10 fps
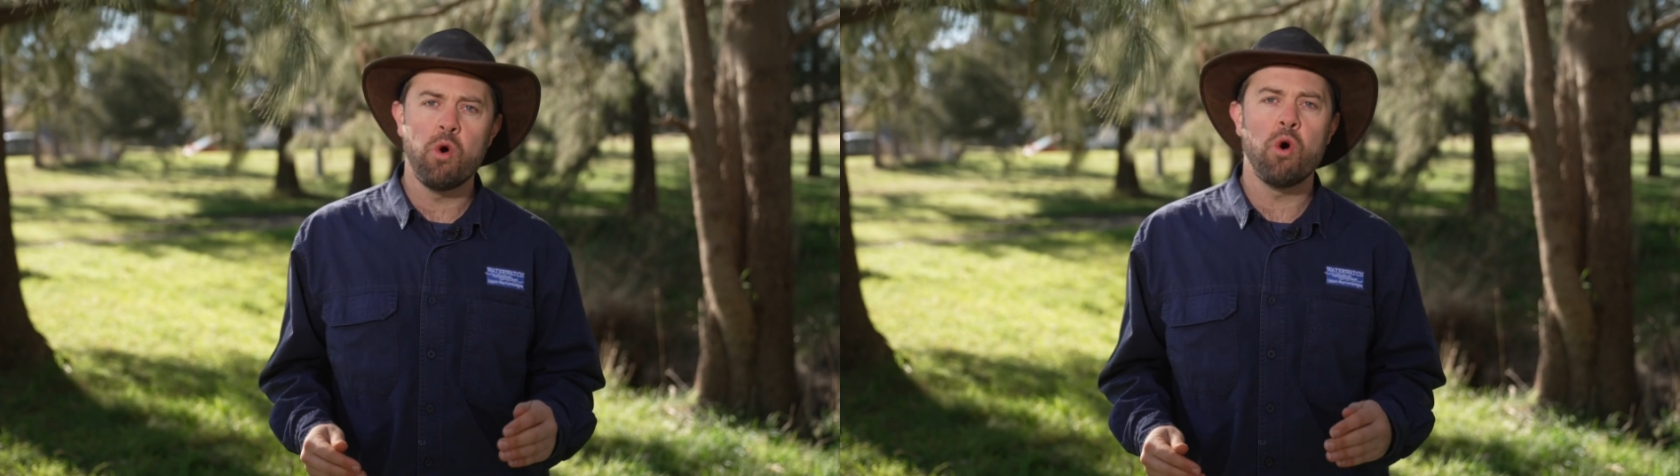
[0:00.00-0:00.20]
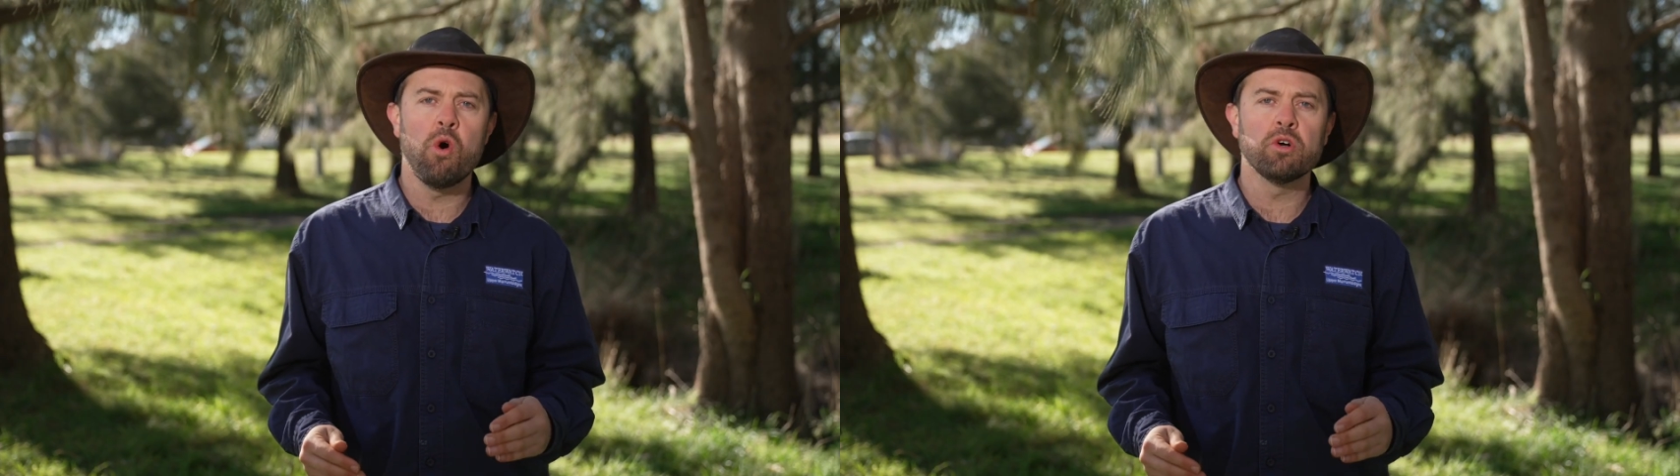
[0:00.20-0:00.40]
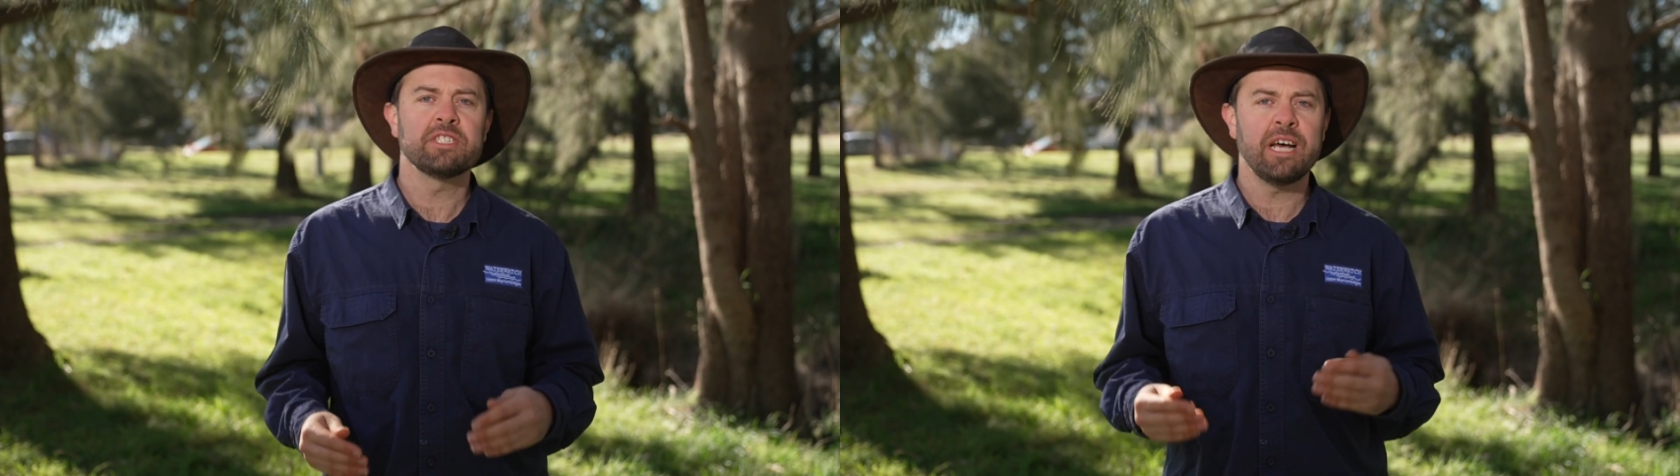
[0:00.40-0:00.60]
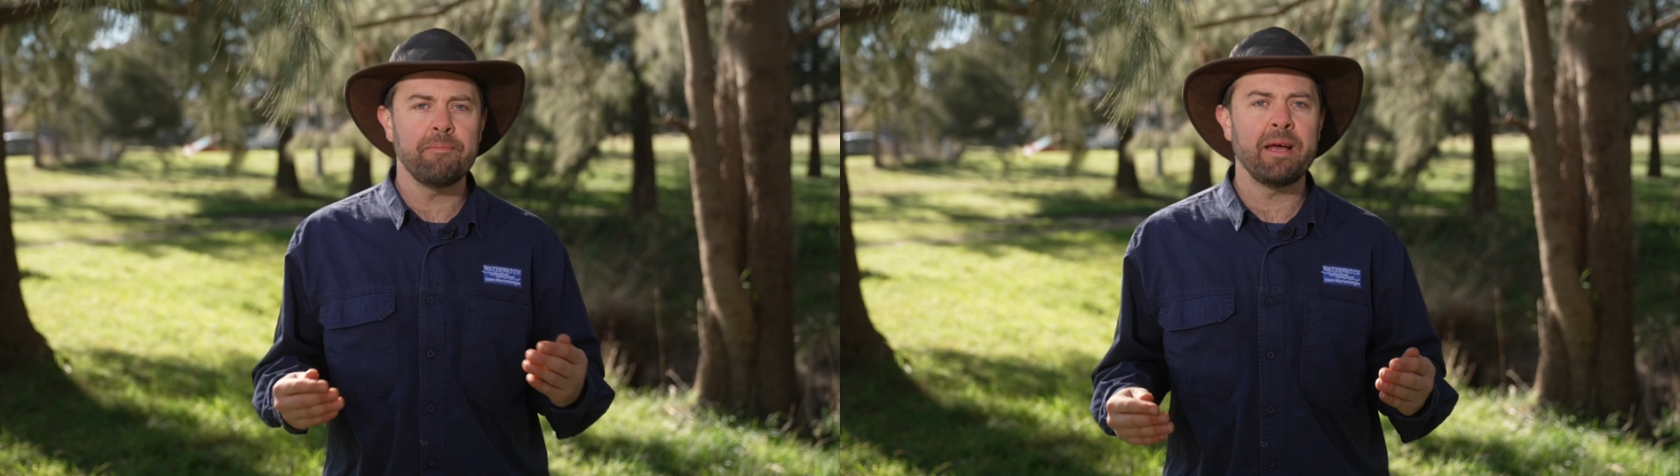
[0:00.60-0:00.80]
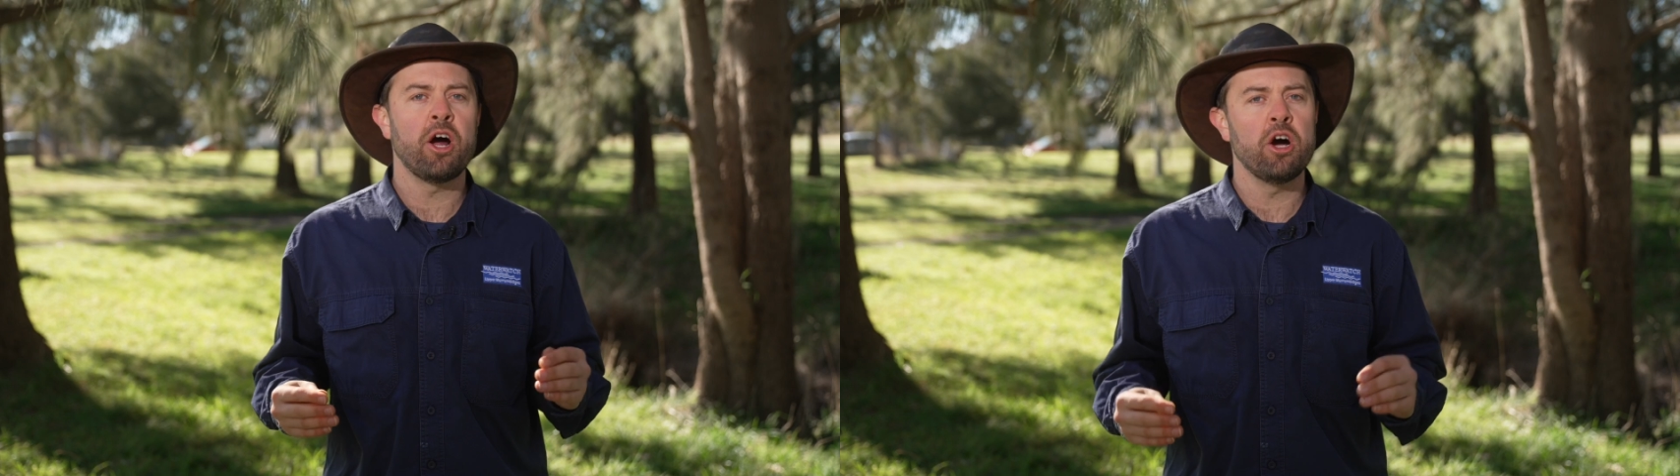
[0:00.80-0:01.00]
or
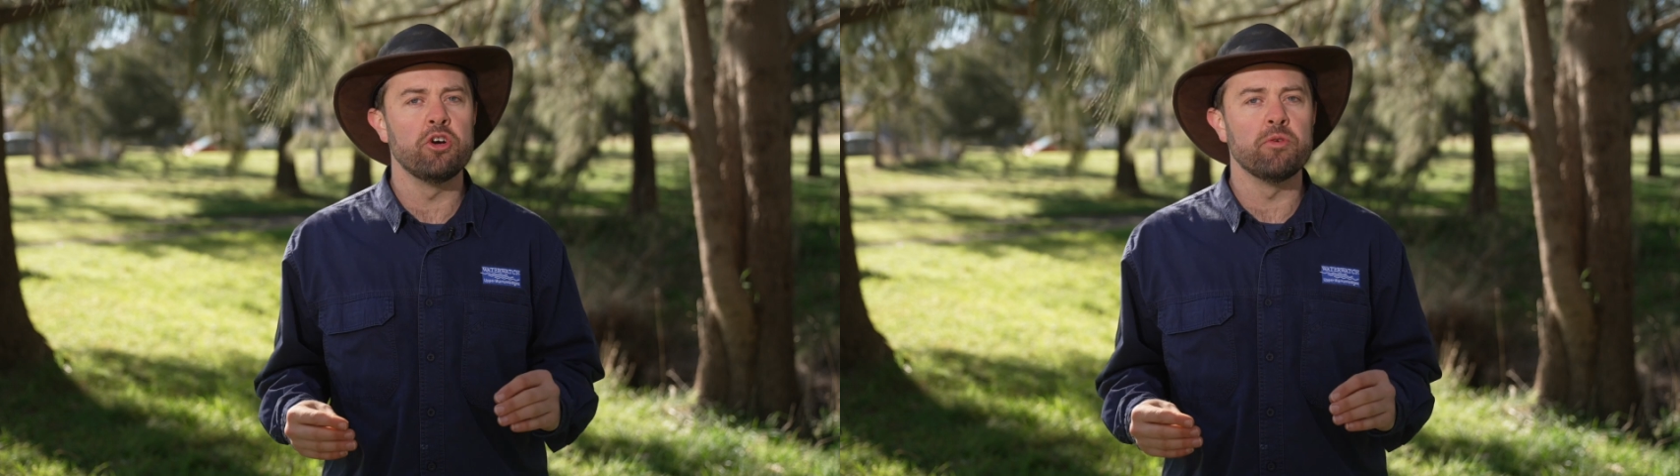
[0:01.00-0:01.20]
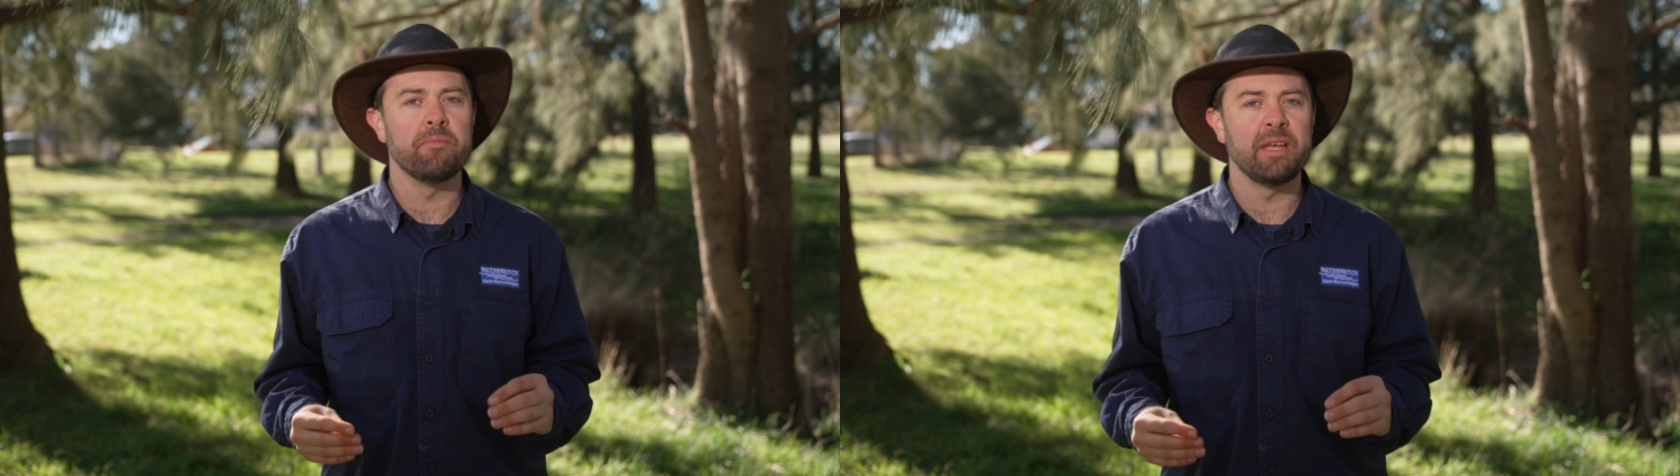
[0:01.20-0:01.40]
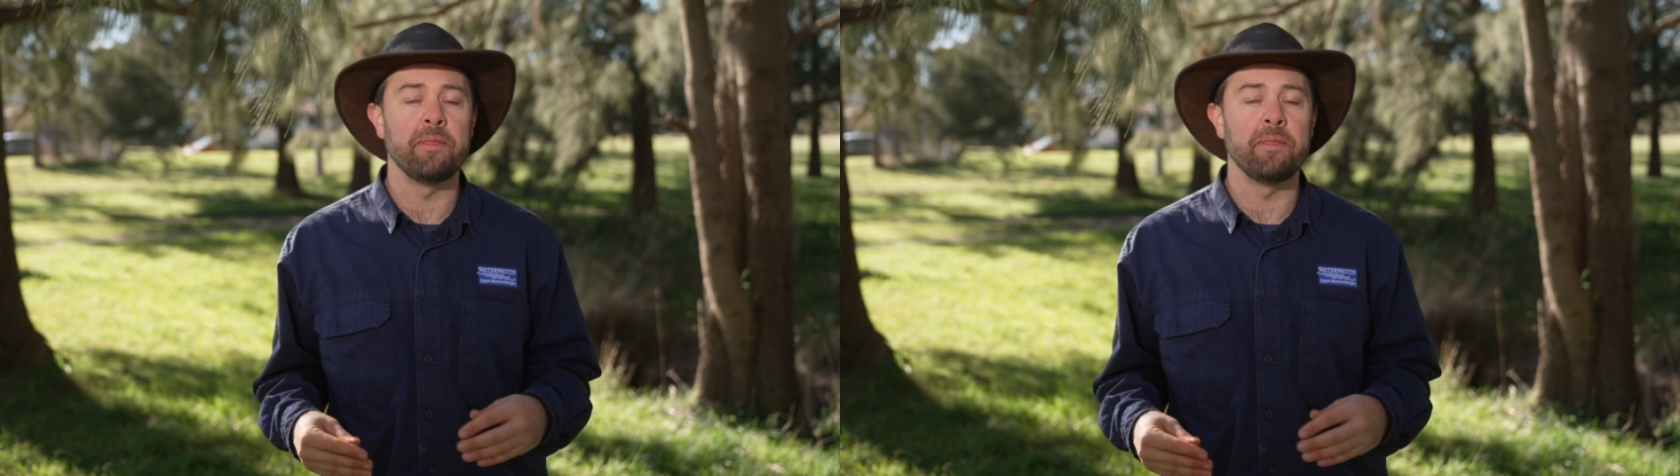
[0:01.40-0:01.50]
some at home